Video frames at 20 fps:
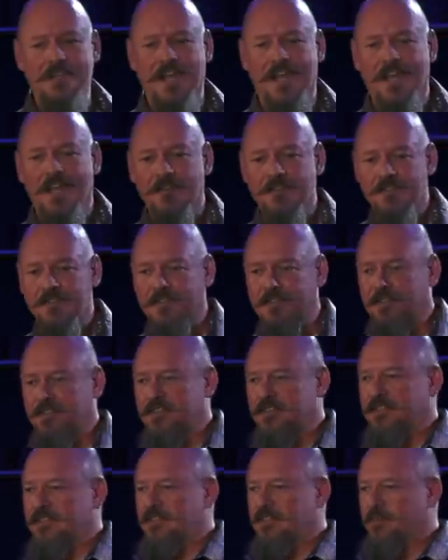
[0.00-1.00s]
the house,
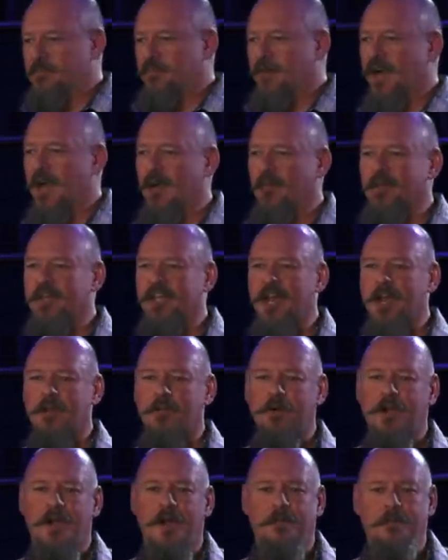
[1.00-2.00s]
you probably got a
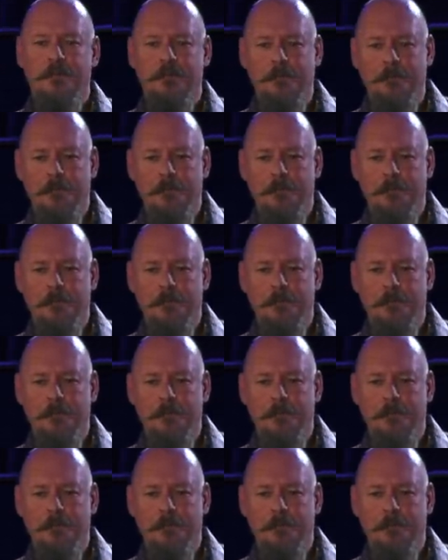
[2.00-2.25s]
problem.